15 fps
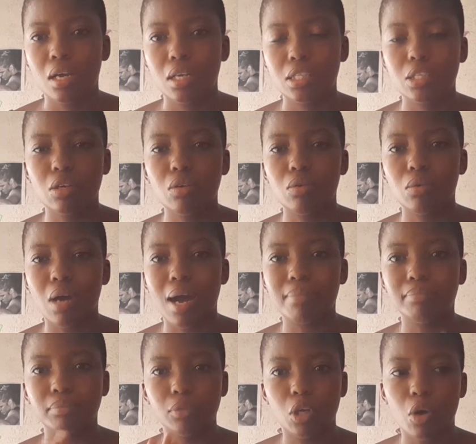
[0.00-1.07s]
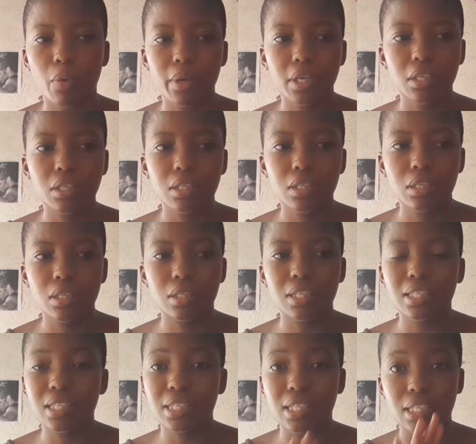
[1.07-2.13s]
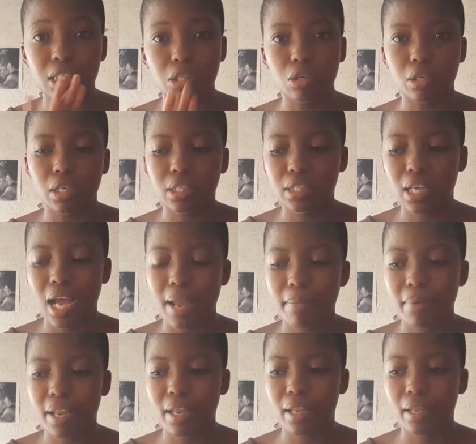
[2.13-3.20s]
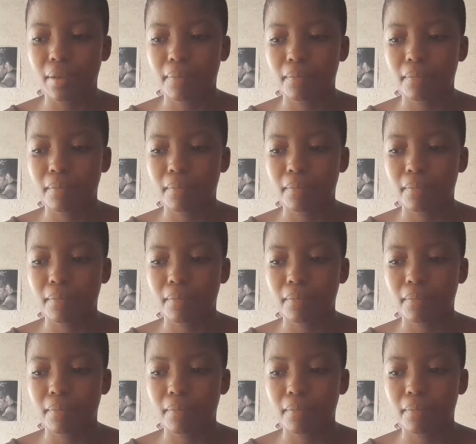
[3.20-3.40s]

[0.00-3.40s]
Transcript: So I'm going, this is a story time